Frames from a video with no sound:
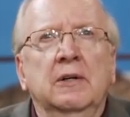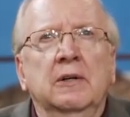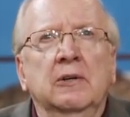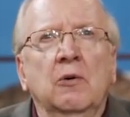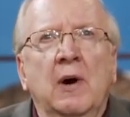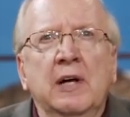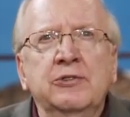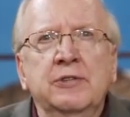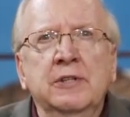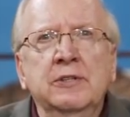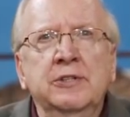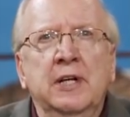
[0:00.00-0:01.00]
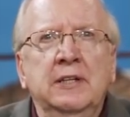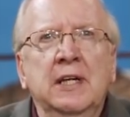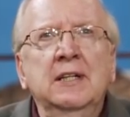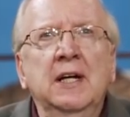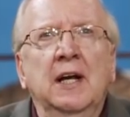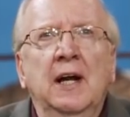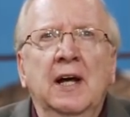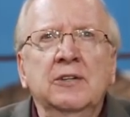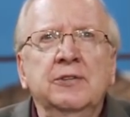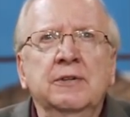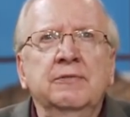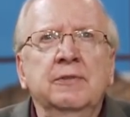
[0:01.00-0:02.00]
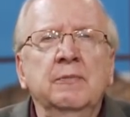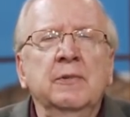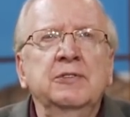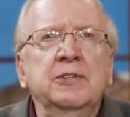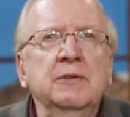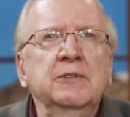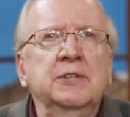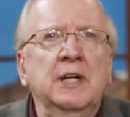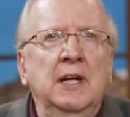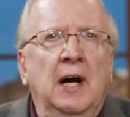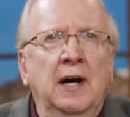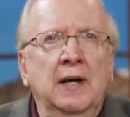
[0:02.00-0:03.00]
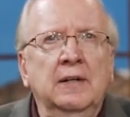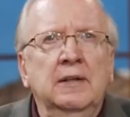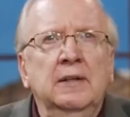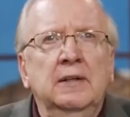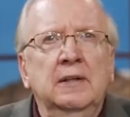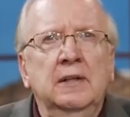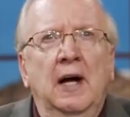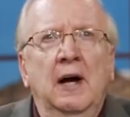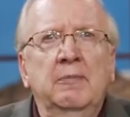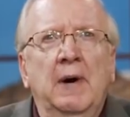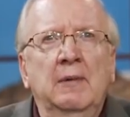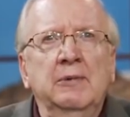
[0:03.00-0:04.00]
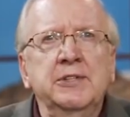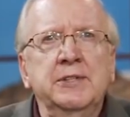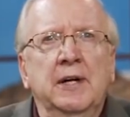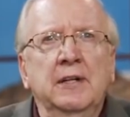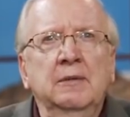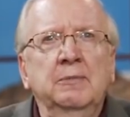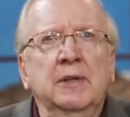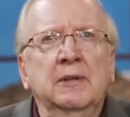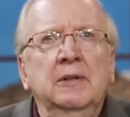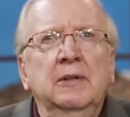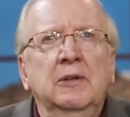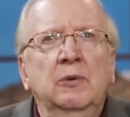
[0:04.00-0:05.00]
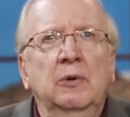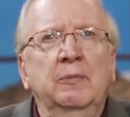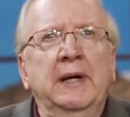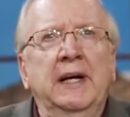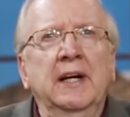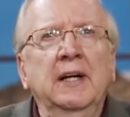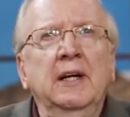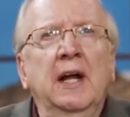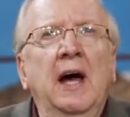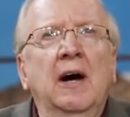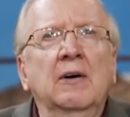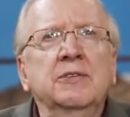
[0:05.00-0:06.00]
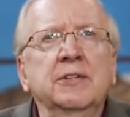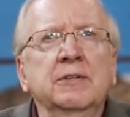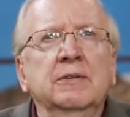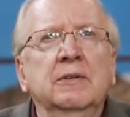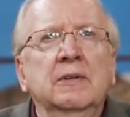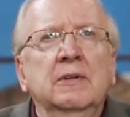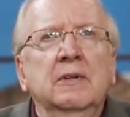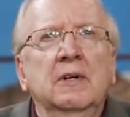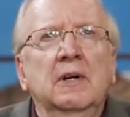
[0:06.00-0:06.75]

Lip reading: the questions that didn't get answered from the Tuesday night live Bible study, but we're beginning now to